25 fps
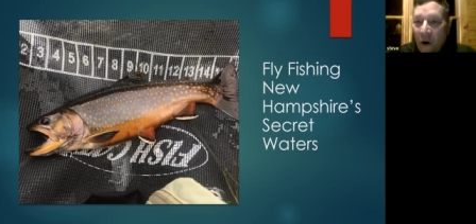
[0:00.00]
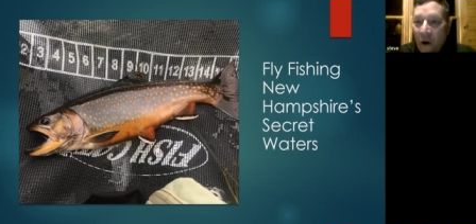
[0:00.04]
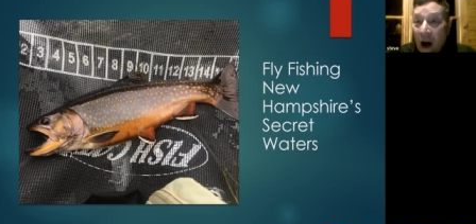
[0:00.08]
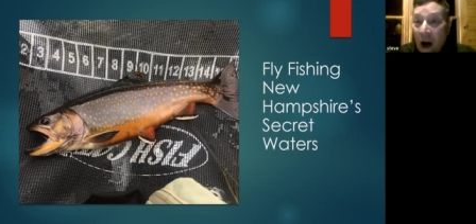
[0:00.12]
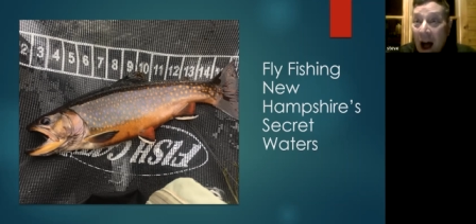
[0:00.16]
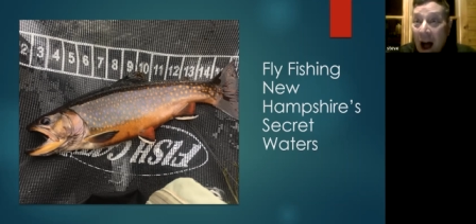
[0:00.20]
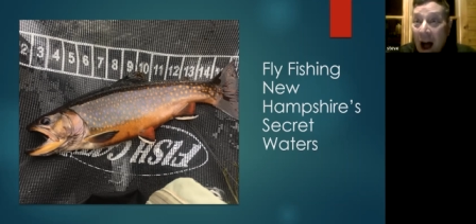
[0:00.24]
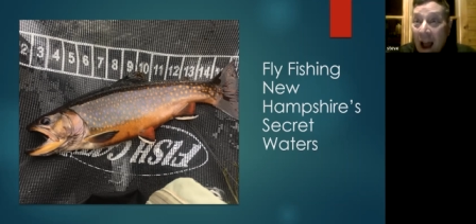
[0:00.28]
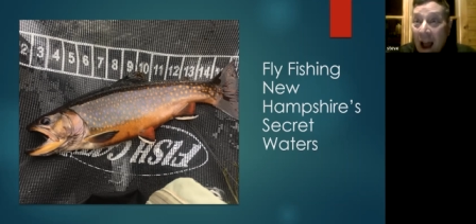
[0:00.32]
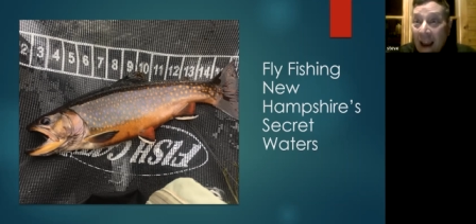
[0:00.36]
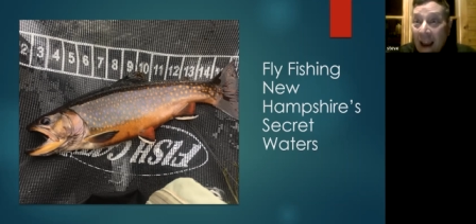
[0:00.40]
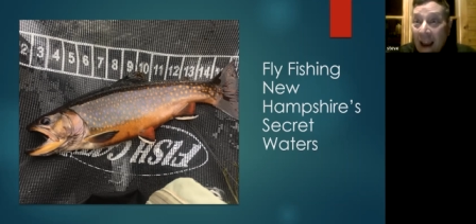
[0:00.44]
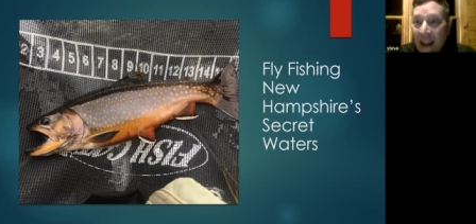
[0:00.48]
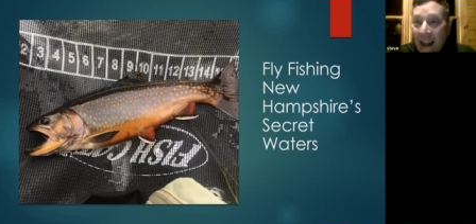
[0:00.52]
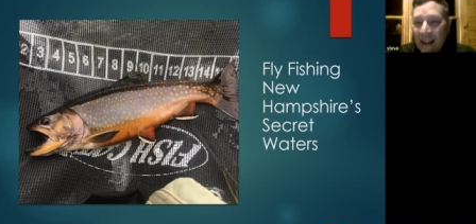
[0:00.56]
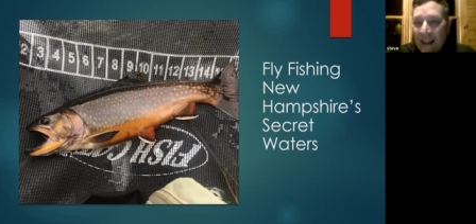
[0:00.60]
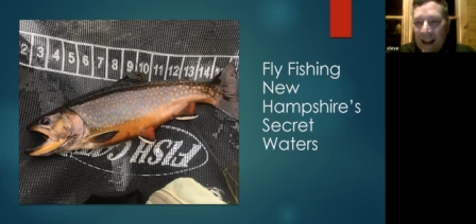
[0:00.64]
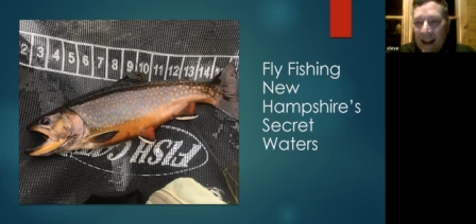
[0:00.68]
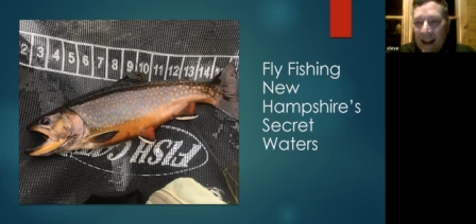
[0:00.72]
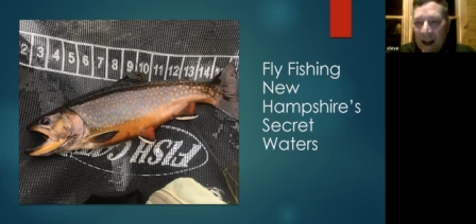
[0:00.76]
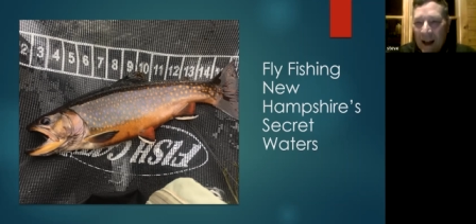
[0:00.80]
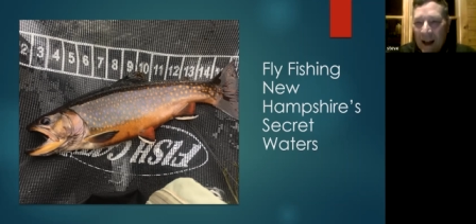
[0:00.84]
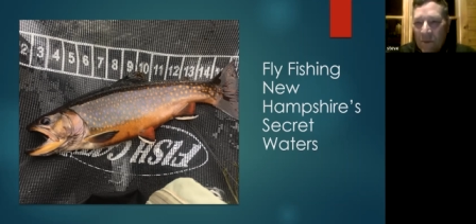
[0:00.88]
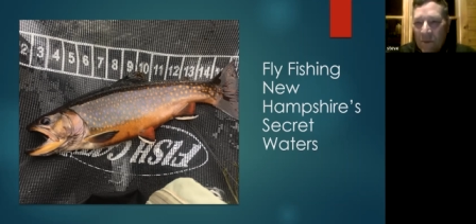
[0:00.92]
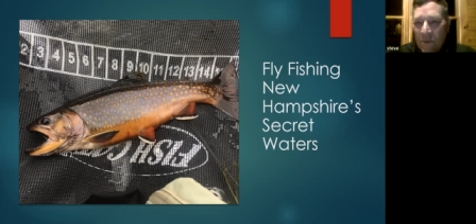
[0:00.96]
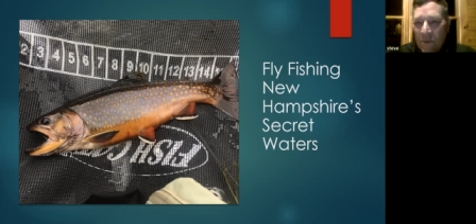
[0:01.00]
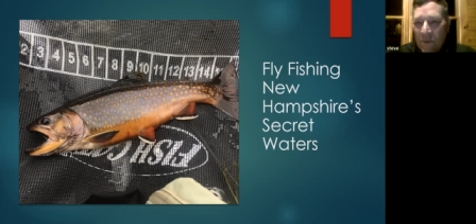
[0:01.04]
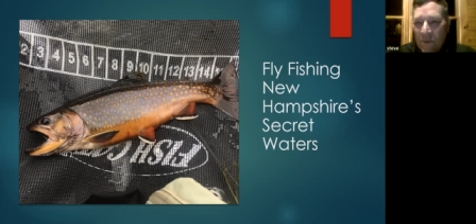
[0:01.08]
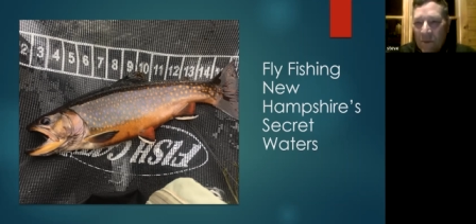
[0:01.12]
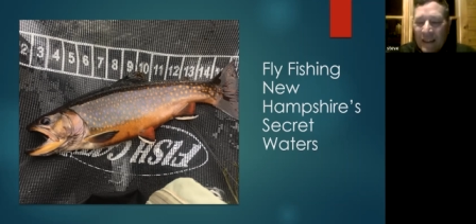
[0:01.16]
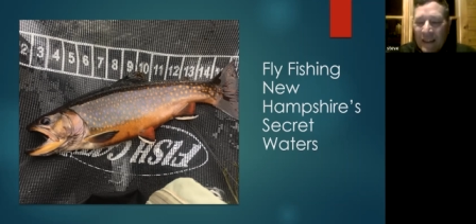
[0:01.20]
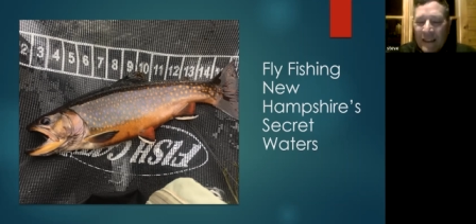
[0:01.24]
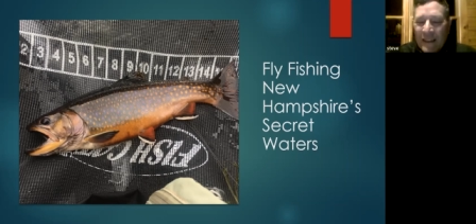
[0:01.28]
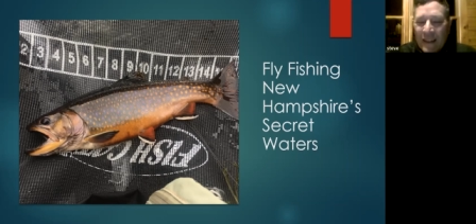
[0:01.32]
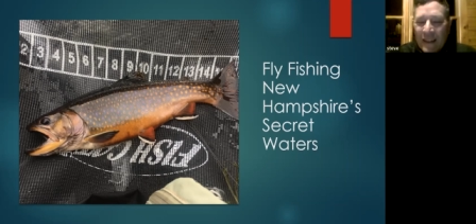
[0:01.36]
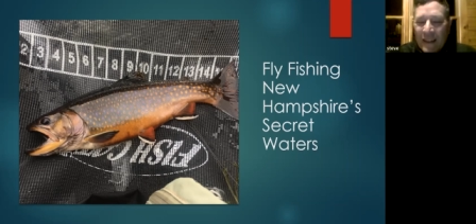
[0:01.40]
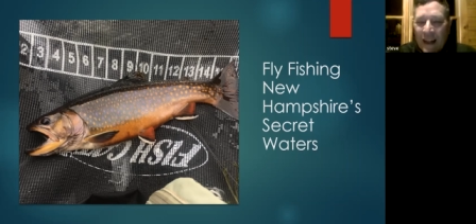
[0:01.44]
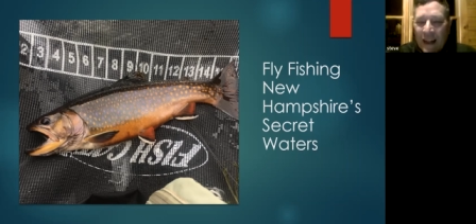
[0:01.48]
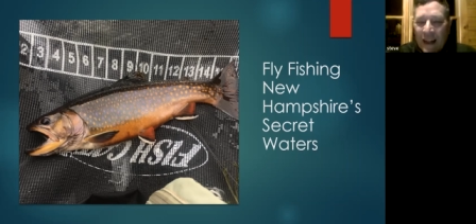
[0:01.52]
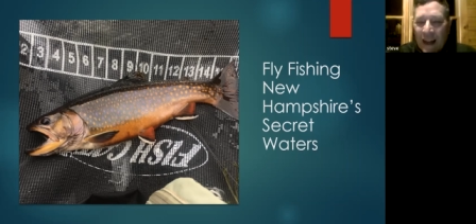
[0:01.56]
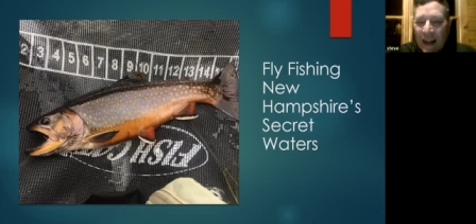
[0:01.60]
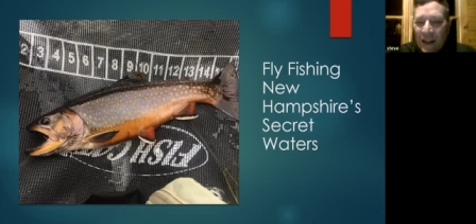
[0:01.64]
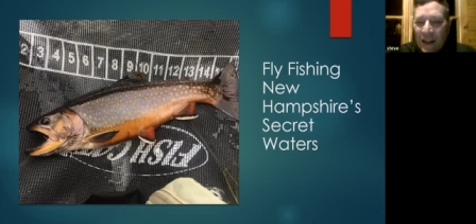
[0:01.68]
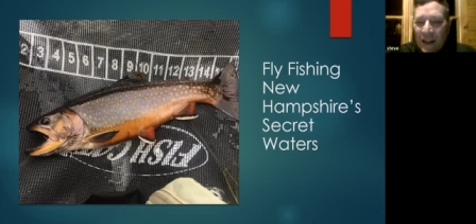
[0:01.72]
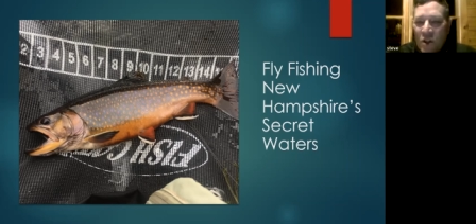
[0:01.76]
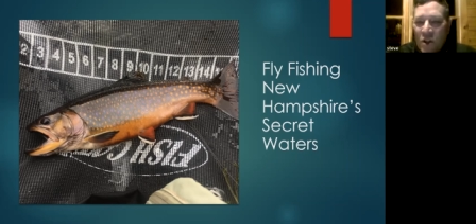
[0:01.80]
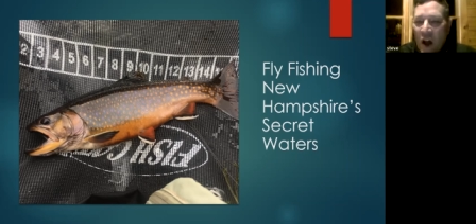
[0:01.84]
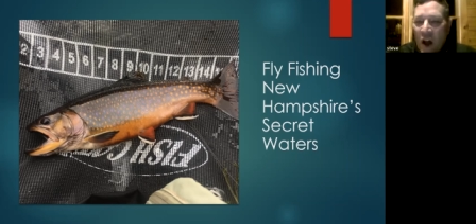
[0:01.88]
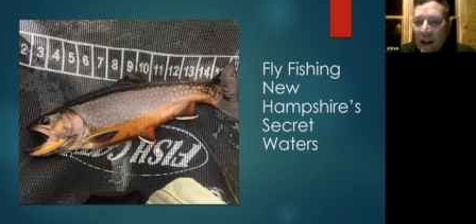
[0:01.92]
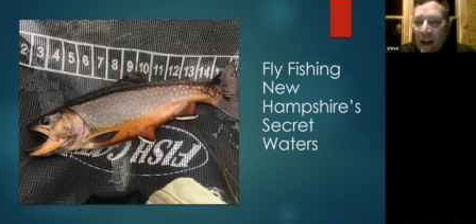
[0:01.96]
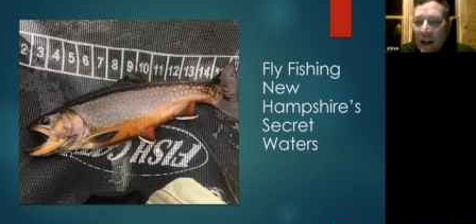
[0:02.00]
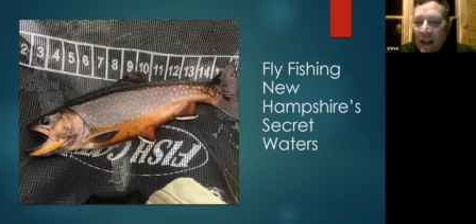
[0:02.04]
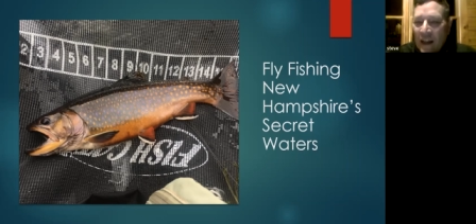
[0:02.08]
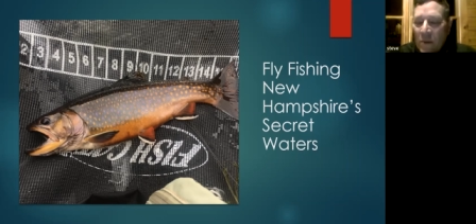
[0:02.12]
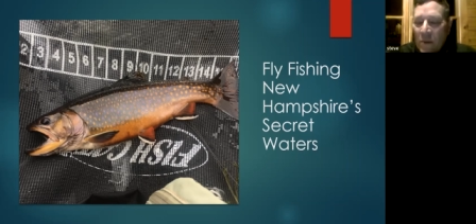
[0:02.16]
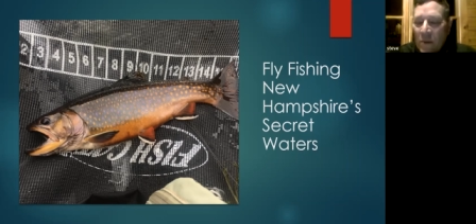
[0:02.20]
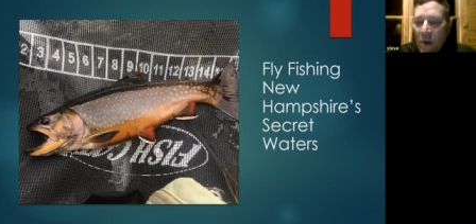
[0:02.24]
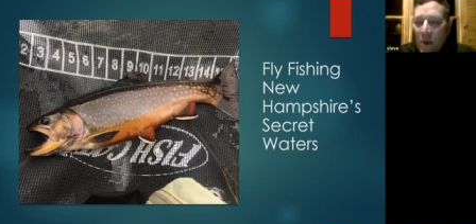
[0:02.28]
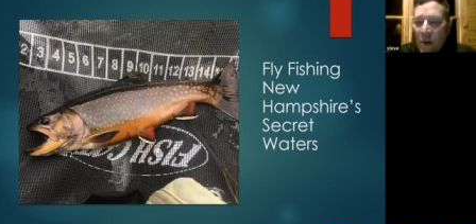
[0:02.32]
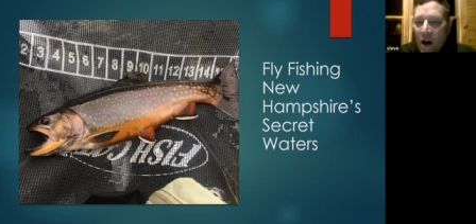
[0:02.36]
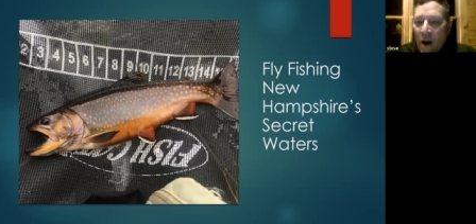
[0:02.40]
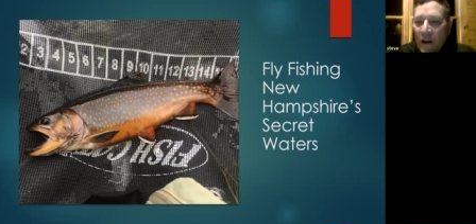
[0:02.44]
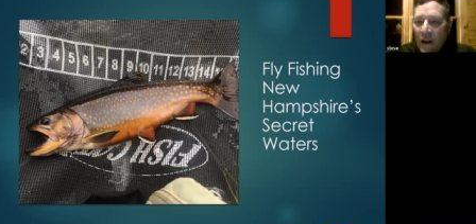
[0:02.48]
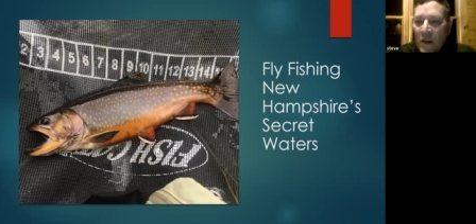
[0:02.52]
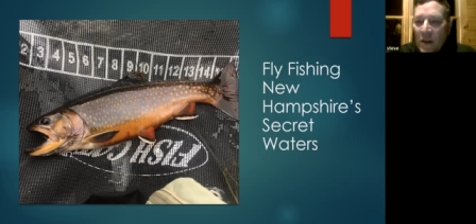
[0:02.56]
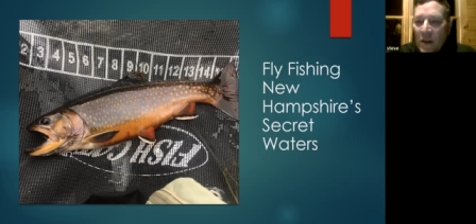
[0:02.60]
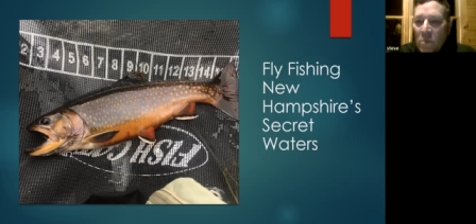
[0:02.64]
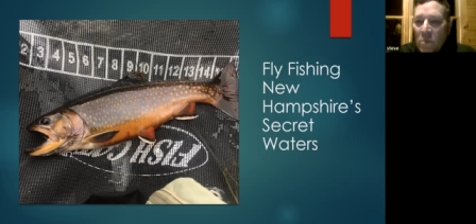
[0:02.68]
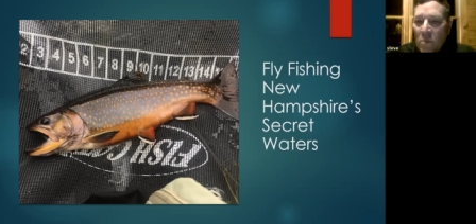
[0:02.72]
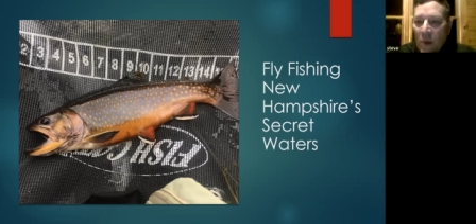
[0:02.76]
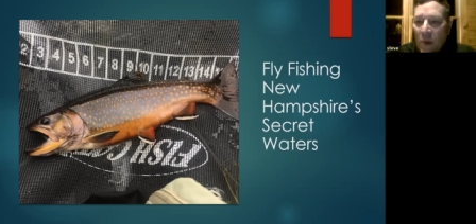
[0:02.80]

I ended up uh, talking about it.